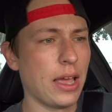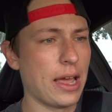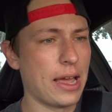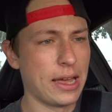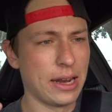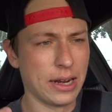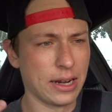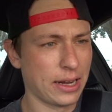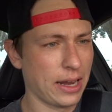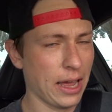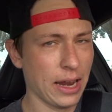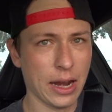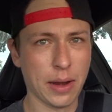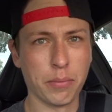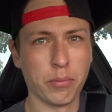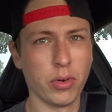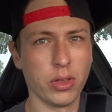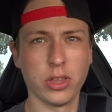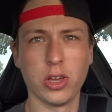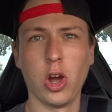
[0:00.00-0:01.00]
And again,
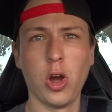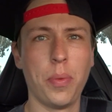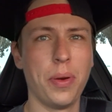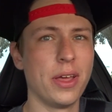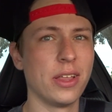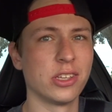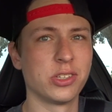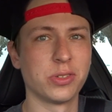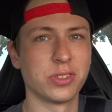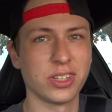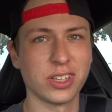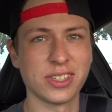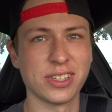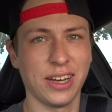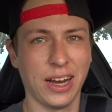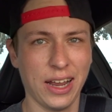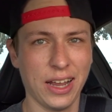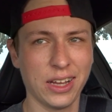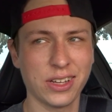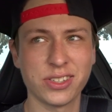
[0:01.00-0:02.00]
I'm really hoping this was
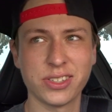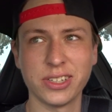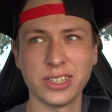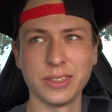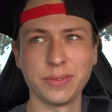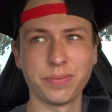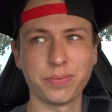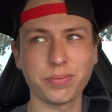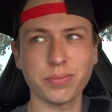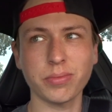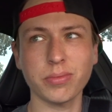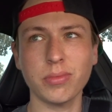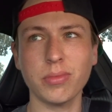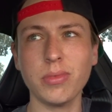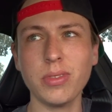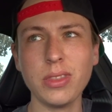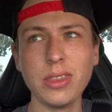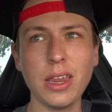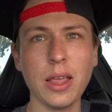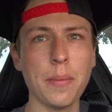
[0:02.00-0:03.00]
just an accident.
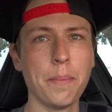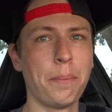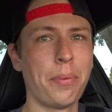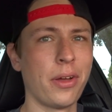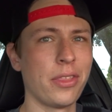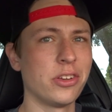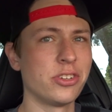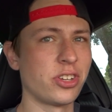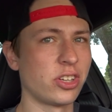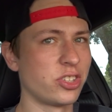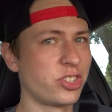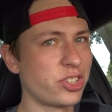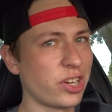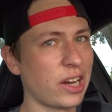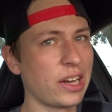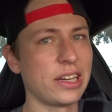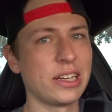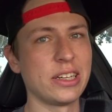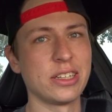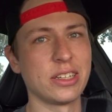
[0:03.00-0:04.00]
But there's a
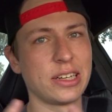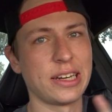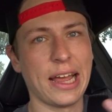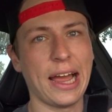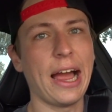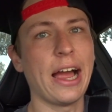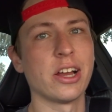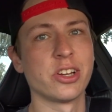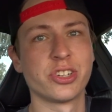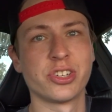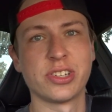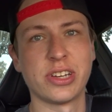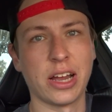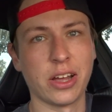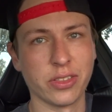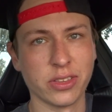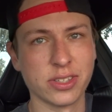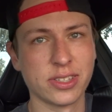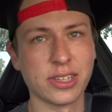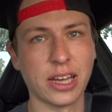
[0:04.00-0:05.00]
giant gash
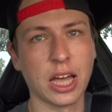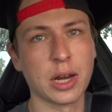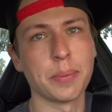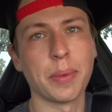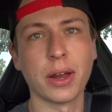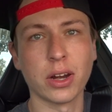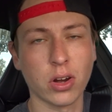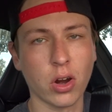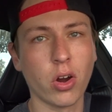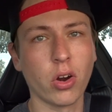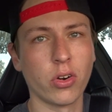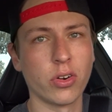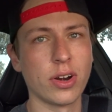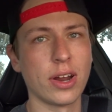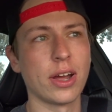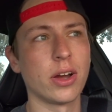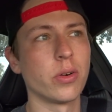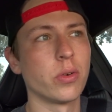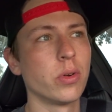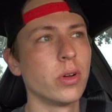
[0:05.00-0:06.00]
down the side of my car
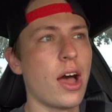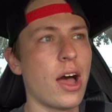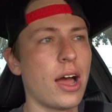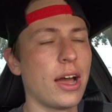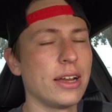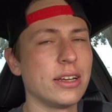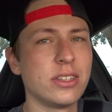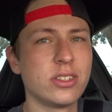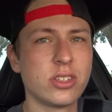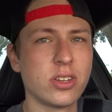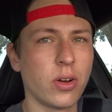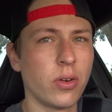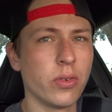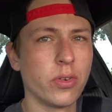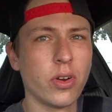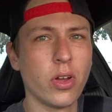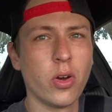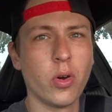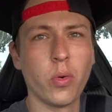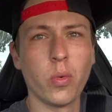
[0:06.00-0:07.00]
now. I
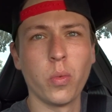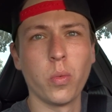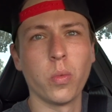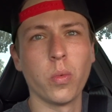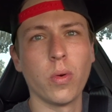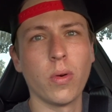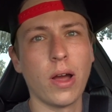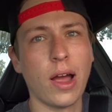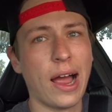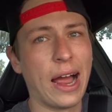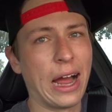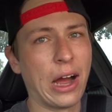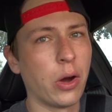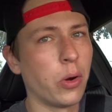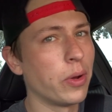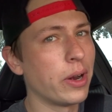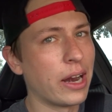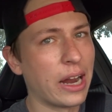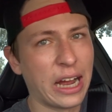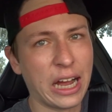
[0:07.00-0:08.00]
don't know
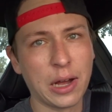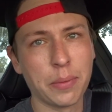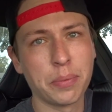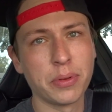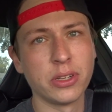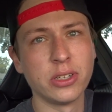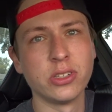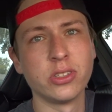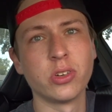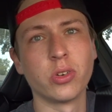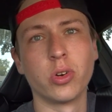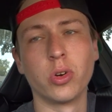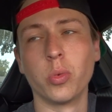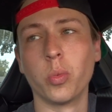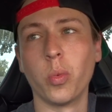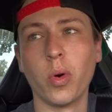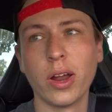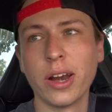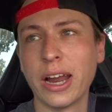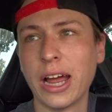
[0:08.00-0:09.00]
how it happened or
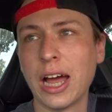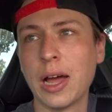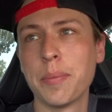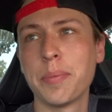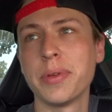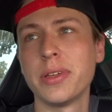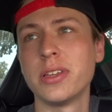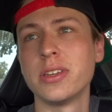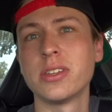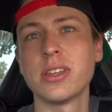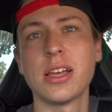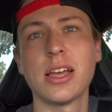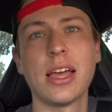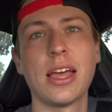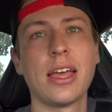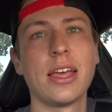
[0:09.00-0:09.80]
what happened.